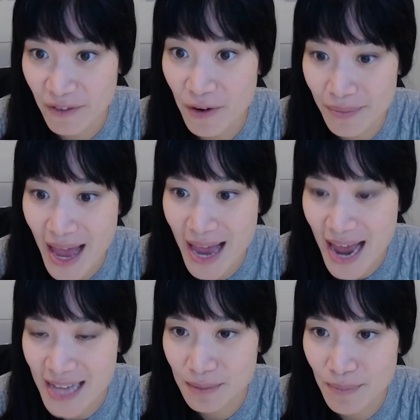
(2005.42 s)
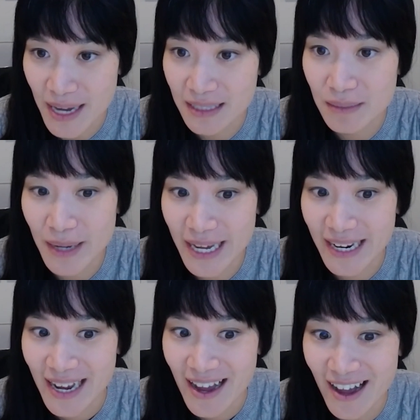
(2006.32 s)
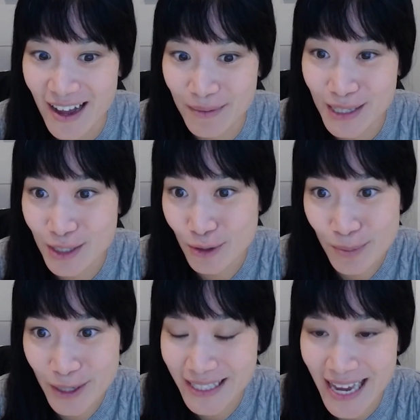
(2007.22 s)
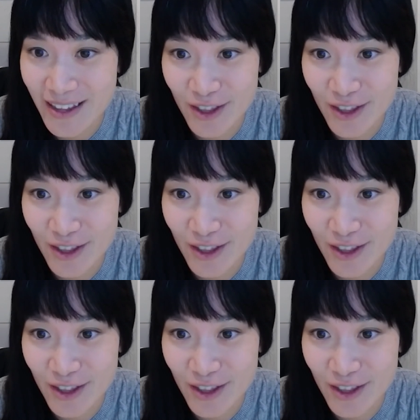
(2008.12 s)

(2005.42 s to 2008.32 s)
from that aspect. But it's super exciting.